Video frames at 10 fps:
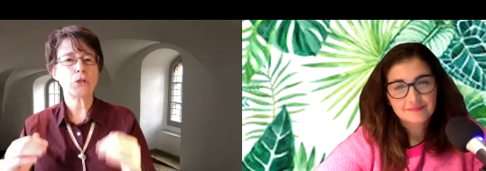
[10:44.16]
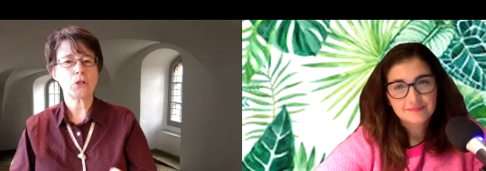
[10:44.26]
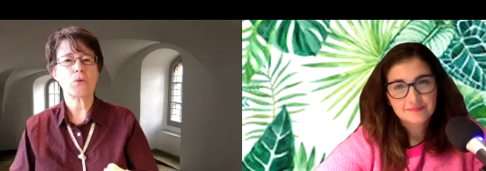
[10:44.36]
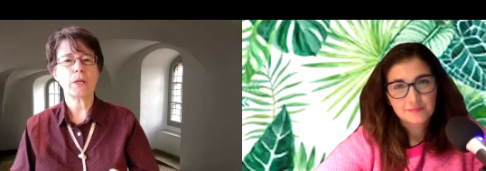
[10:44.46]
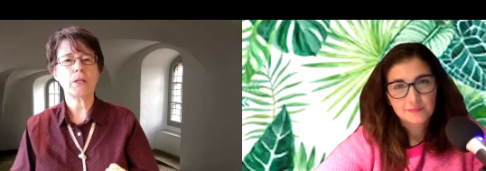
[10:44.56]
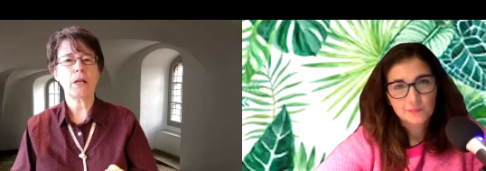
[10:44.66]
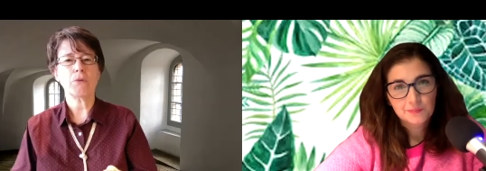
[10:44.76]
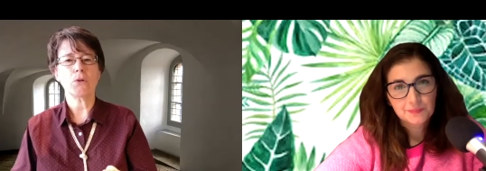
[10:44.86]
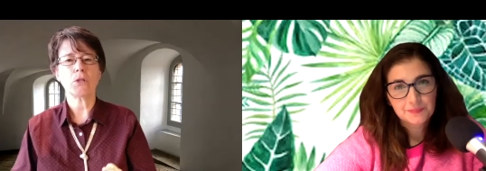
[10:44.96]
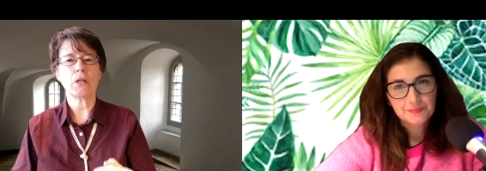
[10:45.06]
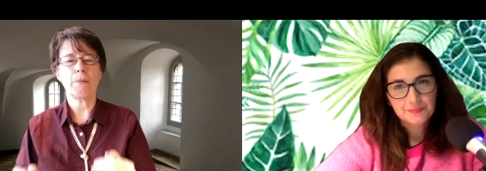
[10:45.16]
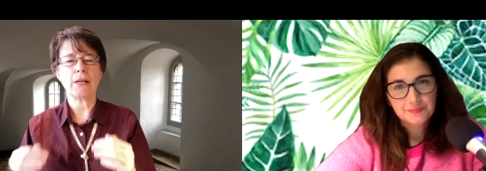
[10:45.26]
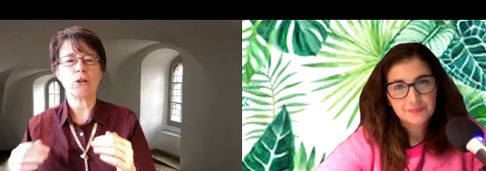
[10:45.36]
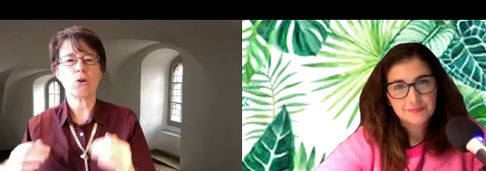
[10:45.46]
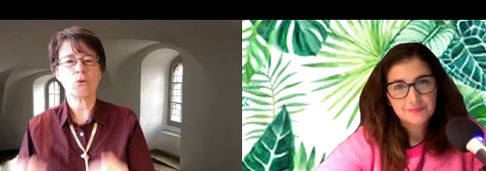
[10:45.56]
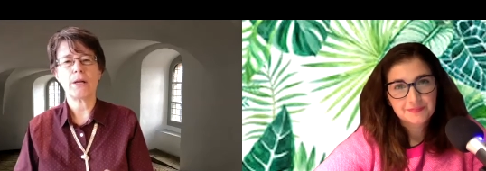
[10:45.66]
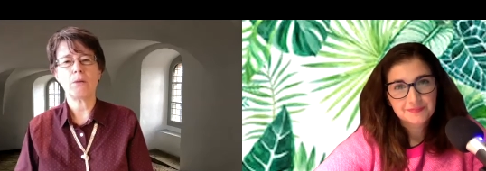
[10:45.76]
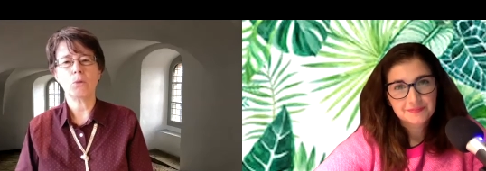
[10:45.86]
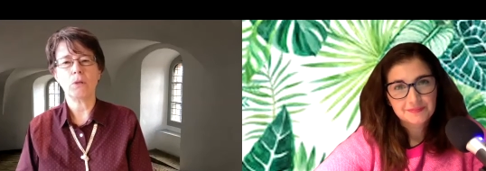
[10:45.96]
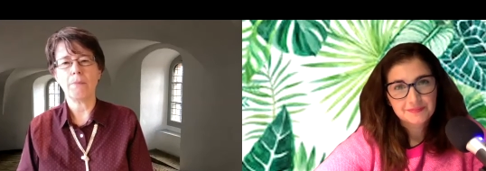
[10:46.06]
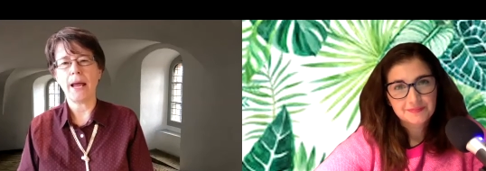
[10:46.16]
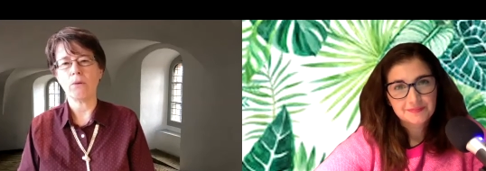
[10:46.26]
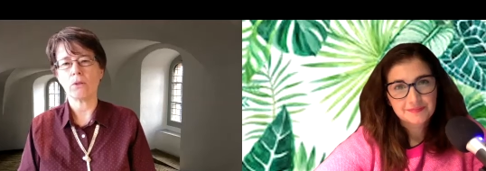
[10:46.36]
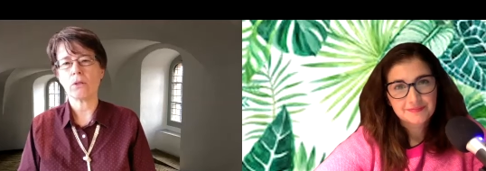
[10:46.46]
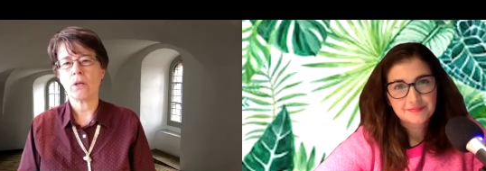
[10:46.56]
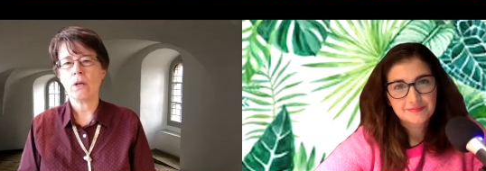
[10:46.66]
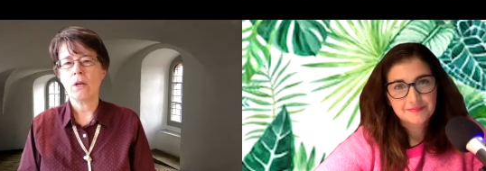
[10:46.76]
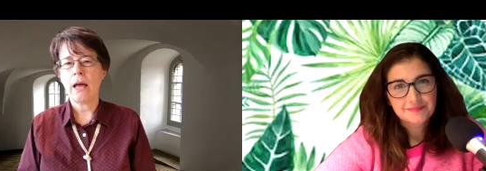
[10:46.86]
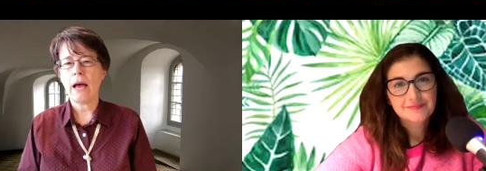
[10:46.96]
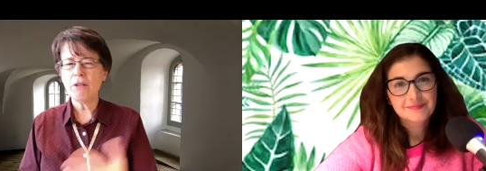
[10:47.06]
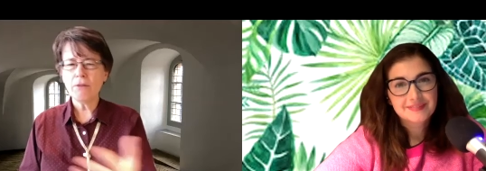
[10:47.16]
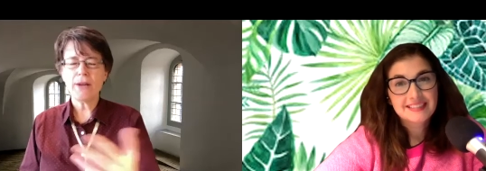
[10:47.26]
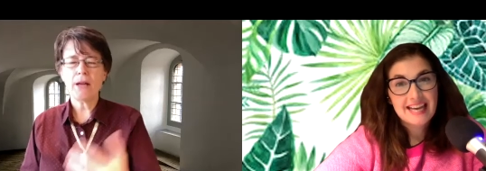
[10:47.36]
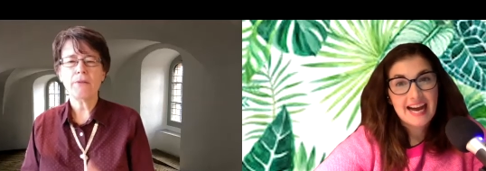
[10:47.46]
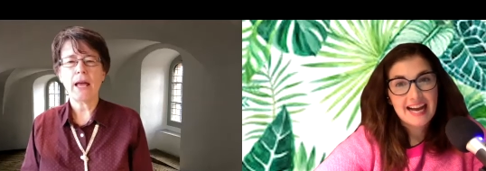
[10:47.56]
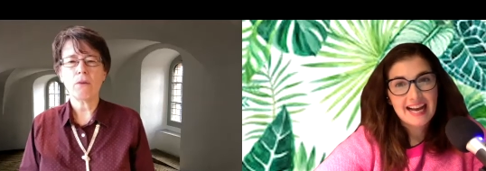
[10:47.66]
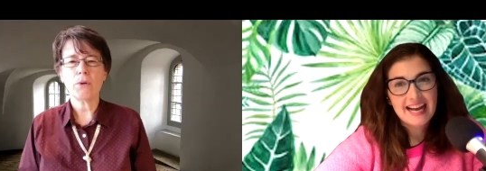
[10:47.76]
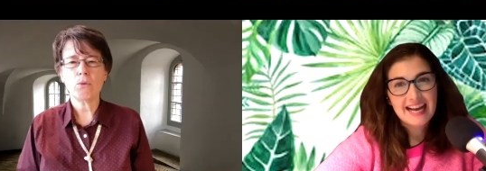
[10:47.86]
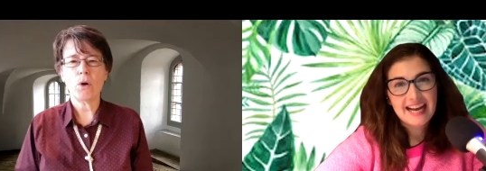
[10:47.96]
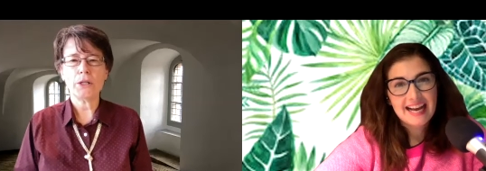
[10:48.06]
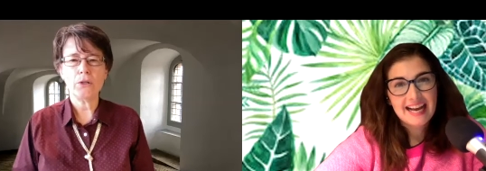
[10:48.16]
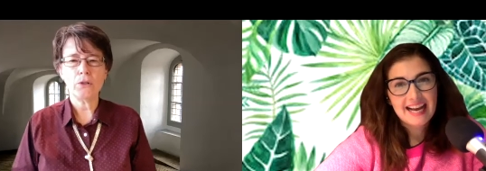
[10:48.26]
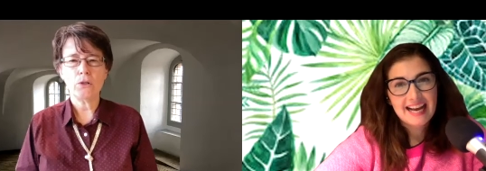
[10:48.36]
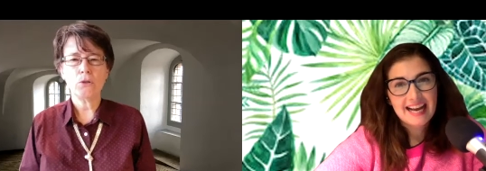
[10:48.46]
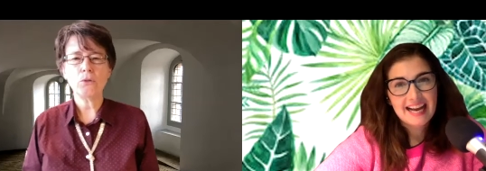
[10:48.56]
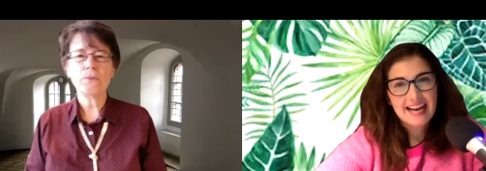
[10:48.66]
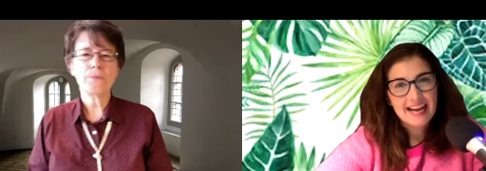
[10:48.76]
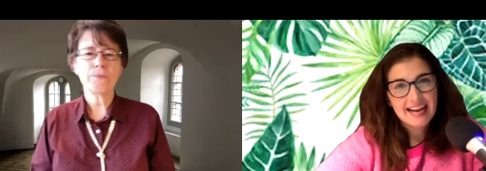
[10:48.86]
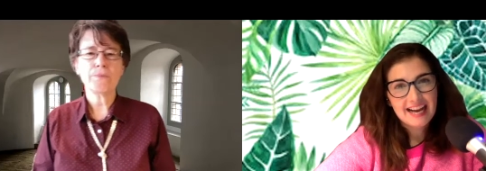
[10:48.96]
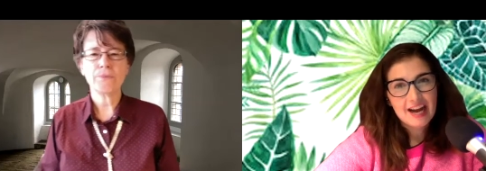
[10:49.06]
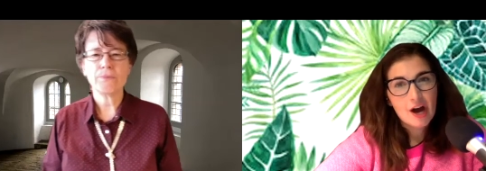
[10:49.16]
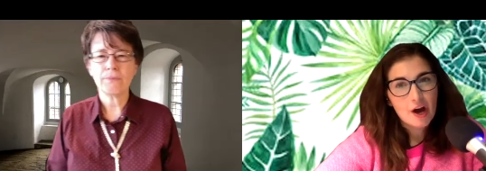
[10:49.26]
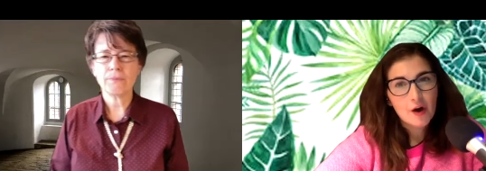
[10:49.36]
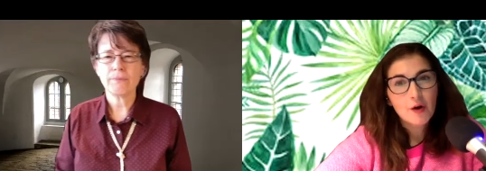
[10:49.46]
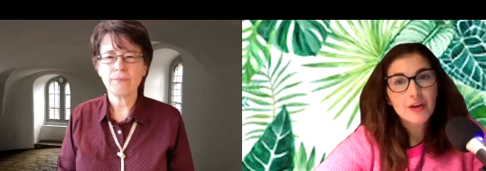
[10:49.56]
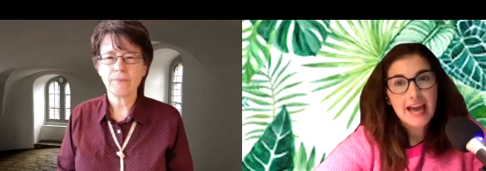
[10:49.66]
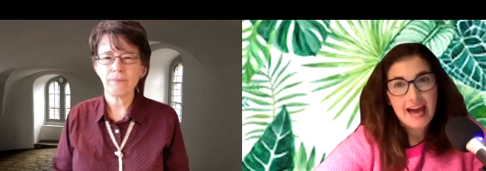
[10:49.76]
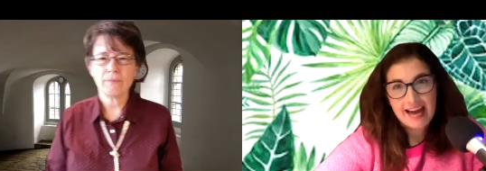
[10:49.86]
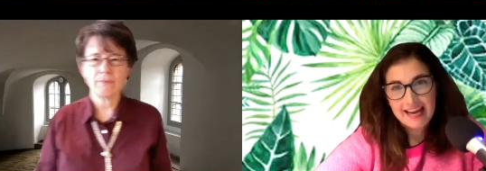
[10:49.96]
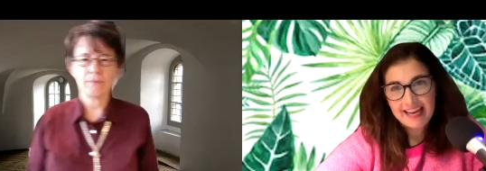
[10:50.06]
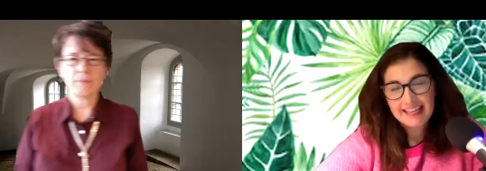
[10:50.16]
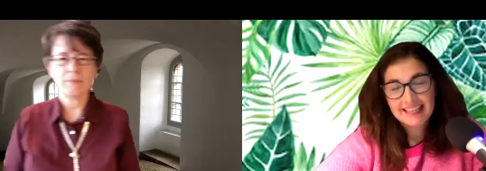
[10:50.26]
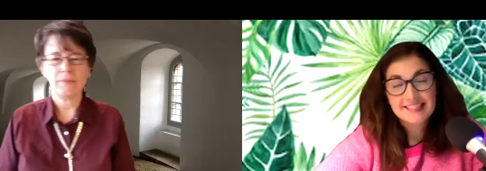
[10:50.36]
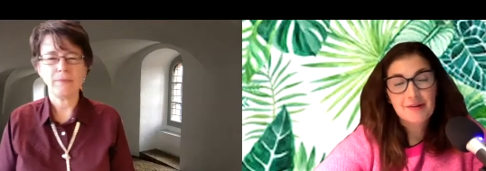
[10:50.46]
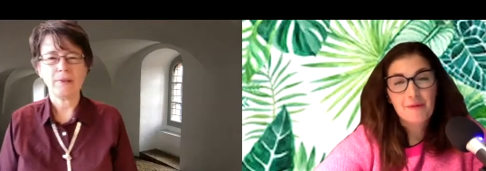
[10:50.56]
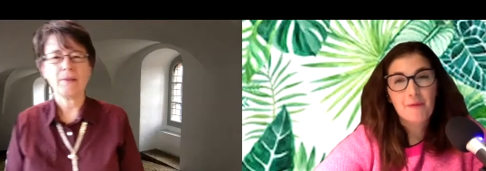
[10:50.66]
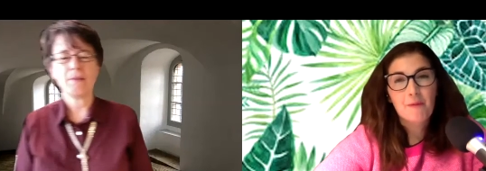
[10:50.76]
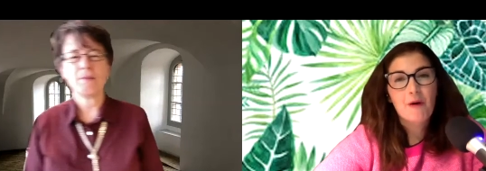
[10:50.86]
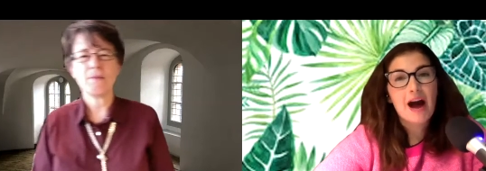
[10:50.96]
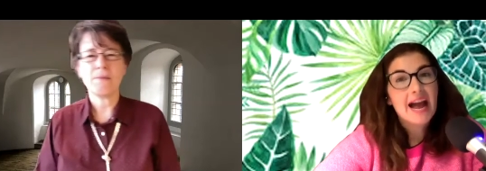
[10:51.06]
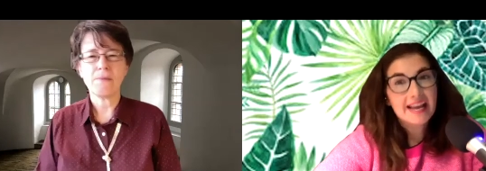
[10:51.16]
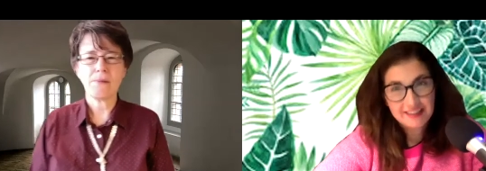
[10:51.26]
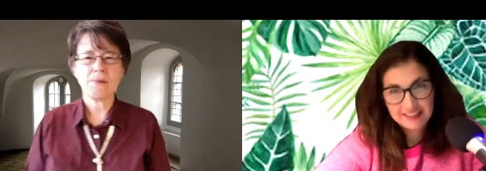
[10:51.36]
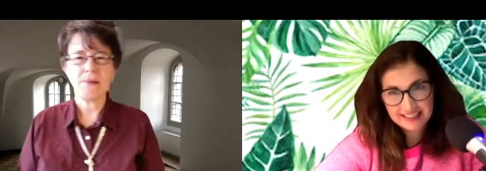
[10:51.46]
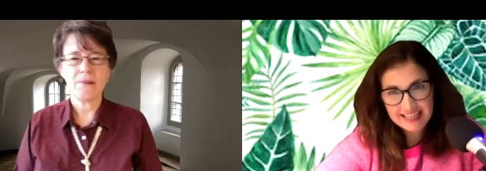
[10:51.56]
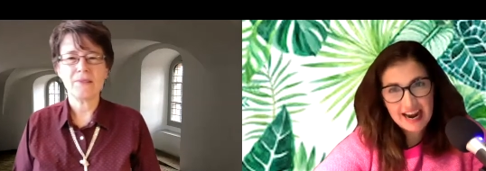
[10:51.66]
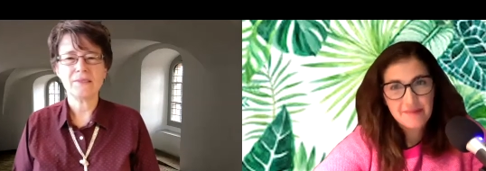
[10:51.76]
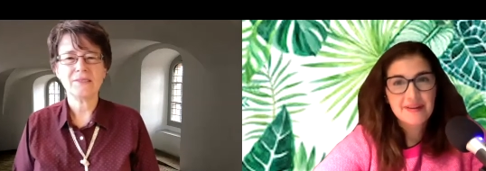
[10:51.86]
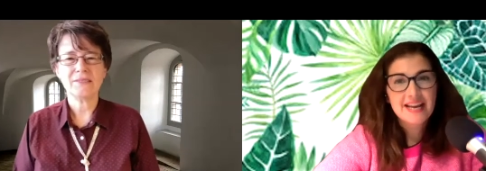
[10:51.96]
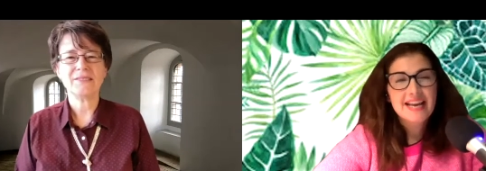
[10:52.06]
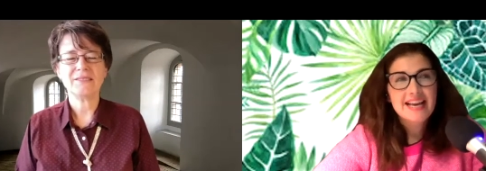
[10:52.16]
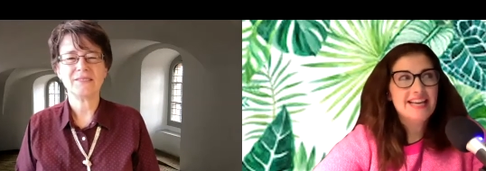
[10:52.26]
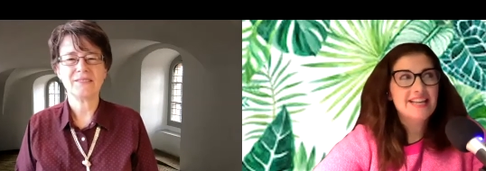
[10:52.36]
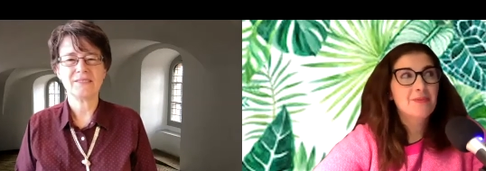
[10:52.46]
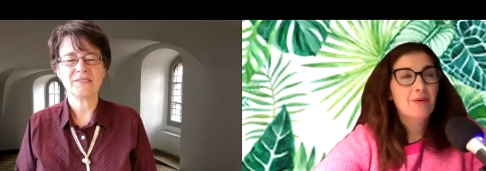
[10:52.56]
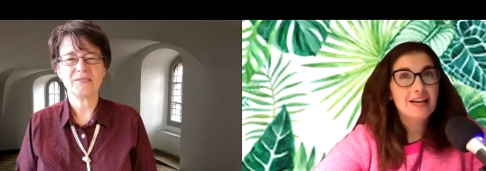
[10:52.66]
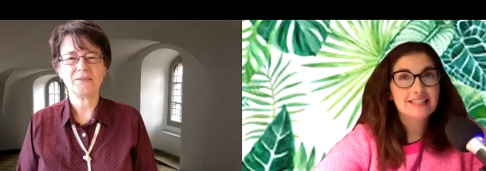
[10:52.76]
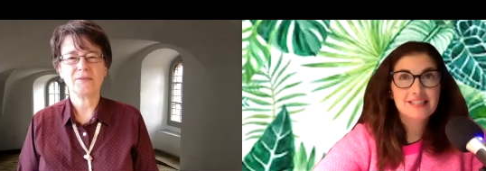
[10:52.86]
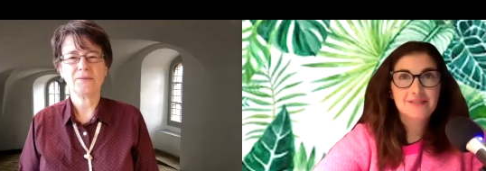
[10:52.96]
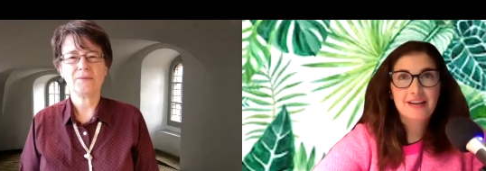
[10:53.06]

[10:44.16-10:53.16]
Speaker 1: your stress levels some incredible amount. Have you
Speaker 2: found that with what you do? Oh, yeah. It's wild. I'm in the process of